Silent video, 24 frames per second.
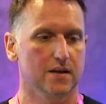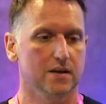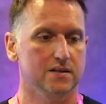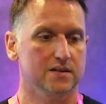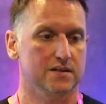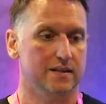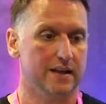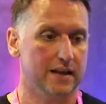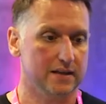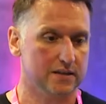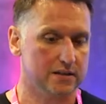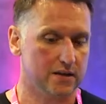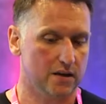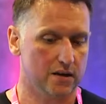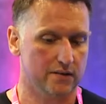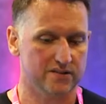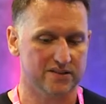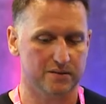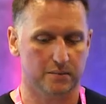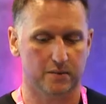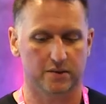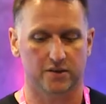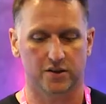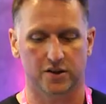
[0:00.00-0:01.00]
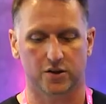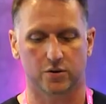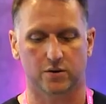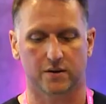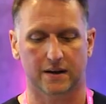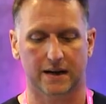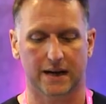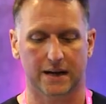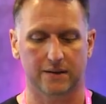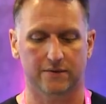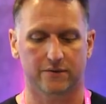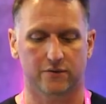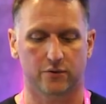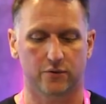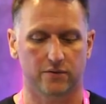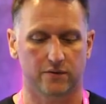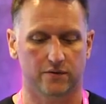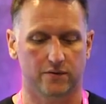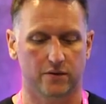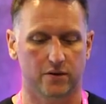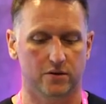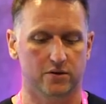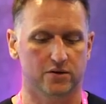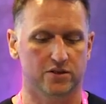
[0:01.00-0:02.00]
so that's kind of something that you can aim for in
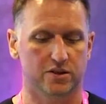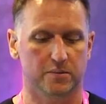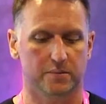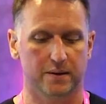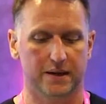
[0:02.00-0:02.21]
the future.